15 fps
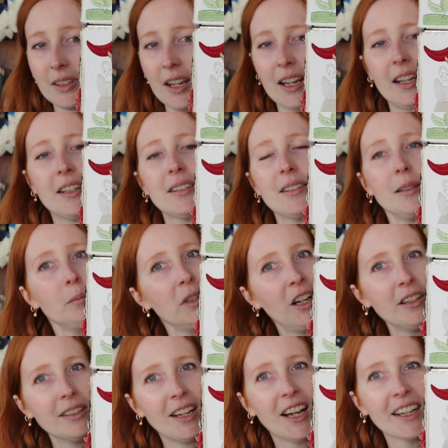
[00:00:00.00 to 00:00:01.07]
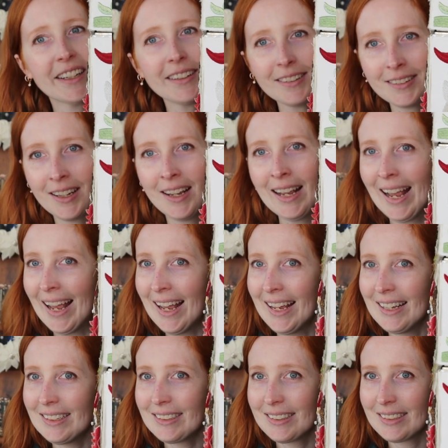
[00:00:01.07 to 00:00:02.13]
handsome young knight,
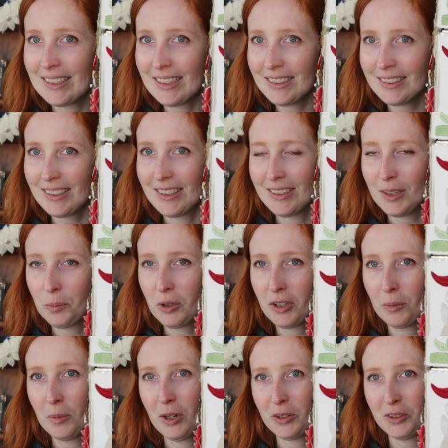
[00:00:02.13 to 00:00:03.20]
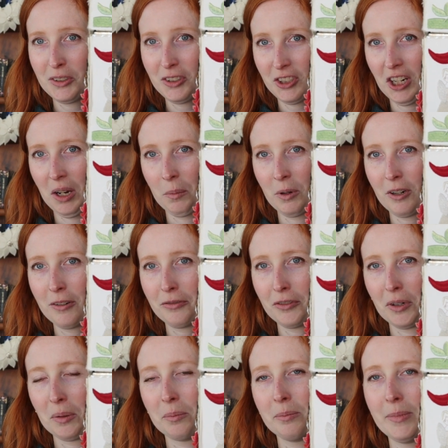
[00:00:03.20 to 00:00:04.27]
sneaks into Britomart's chamber
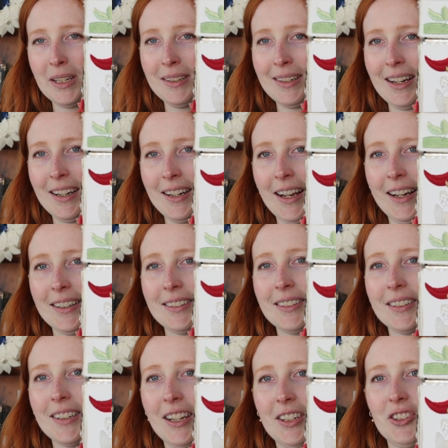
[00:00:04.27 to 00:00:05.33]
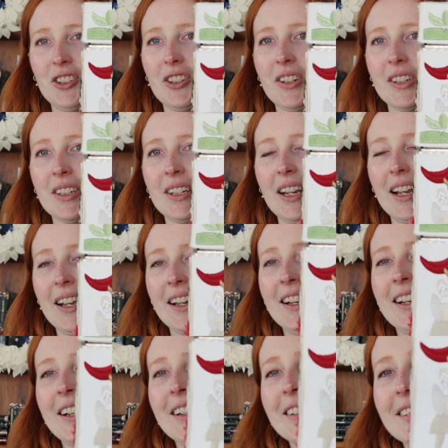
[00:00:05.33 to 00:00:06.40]
for a midnight assignation,
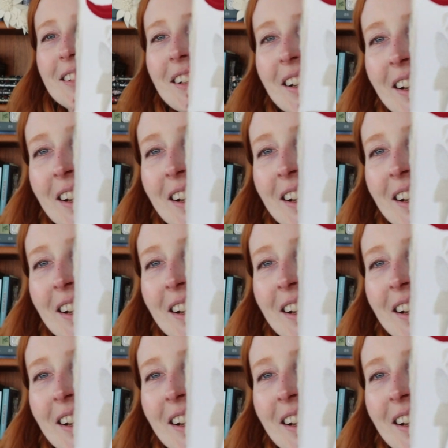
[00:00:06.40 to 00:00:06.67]
and